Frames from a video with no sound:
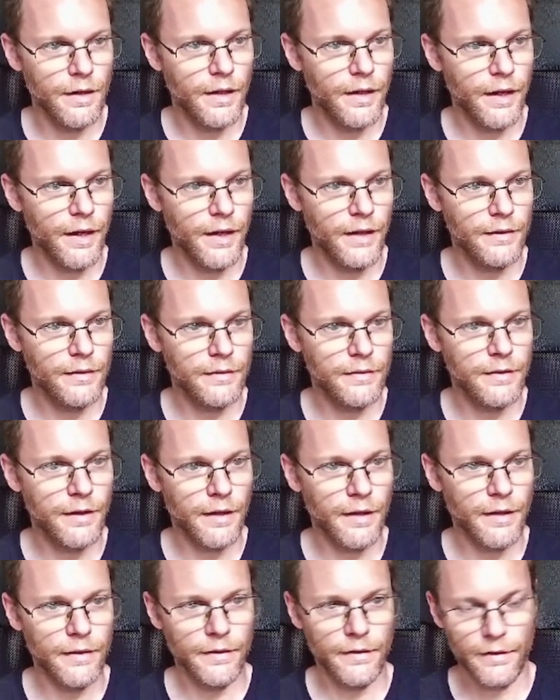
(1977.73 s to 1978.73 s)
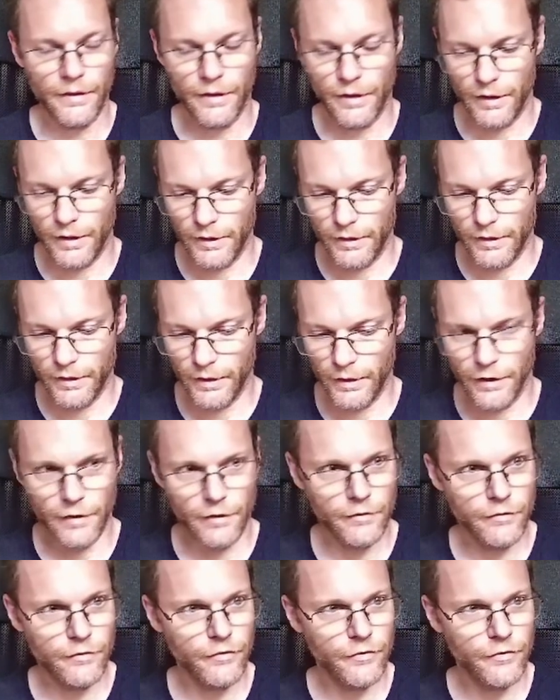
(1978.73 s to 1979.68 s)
and then I have